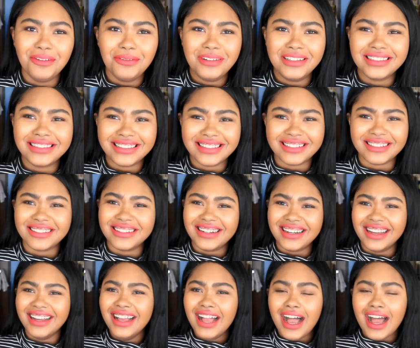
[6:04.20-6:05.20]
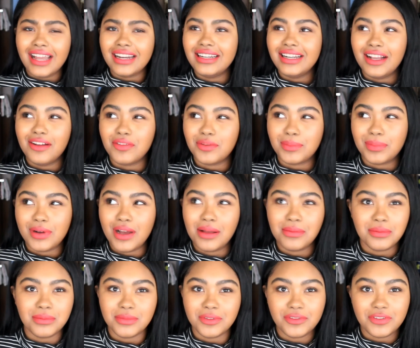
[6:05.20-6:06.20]
I went to Korea. I didn't have a
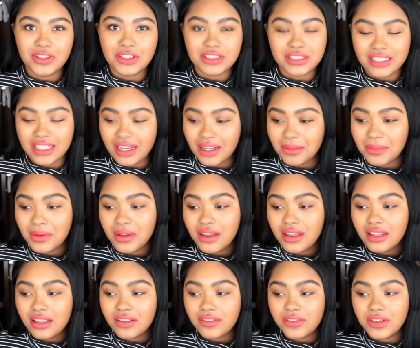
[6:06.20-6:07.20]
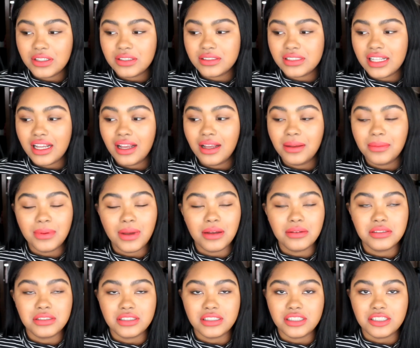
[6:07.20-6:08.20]
problem the first time. First time
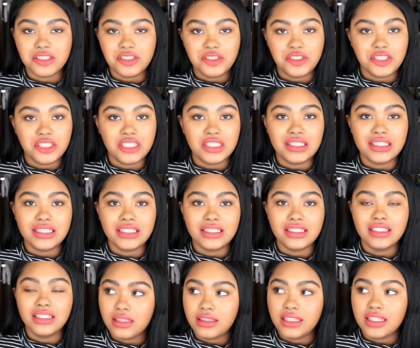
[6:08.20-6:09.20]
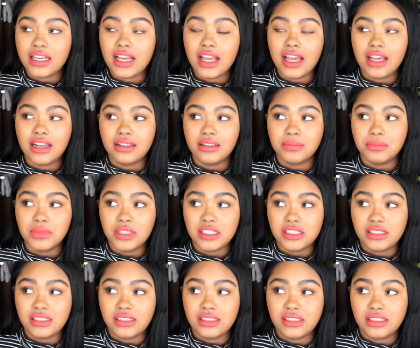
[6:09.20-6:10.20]
I was just chilling. I think I had a
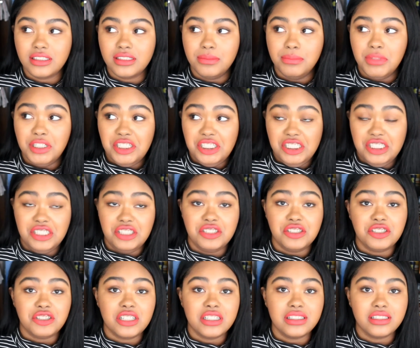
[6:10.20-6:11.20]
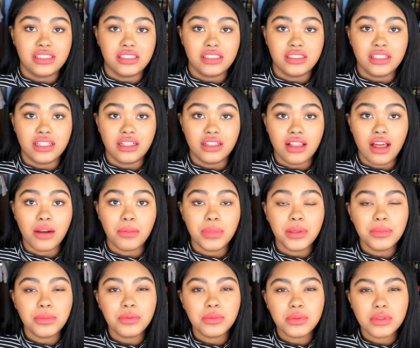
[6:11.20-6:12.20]
much, much easier transition than a lot of
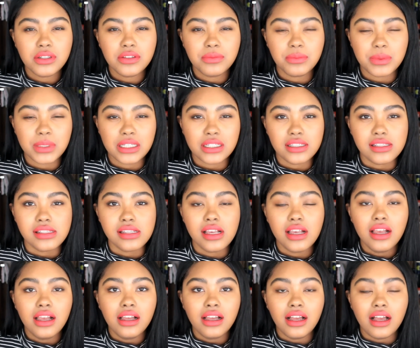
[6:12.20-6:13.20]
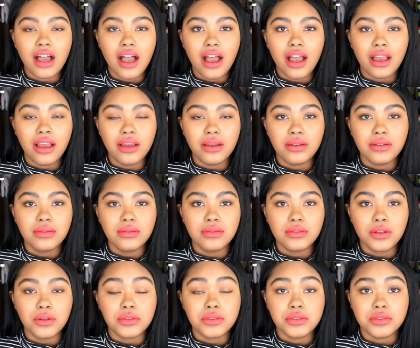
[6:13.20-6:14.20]
people would have because I
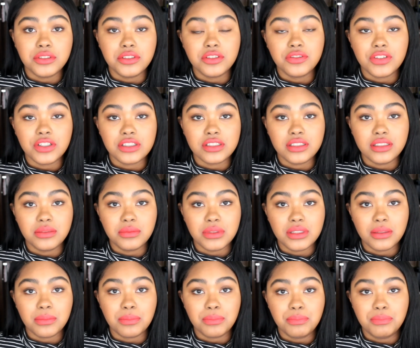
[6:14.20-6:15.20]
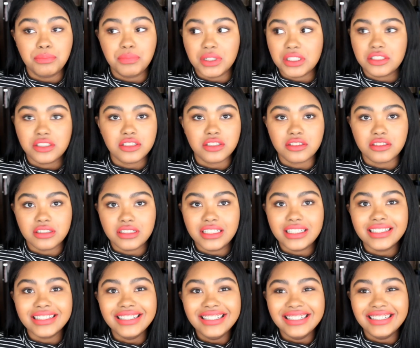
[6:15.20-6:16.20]
go to a university with a bunch of
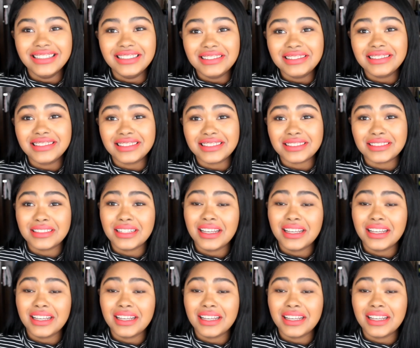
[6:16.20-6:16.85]
Koreans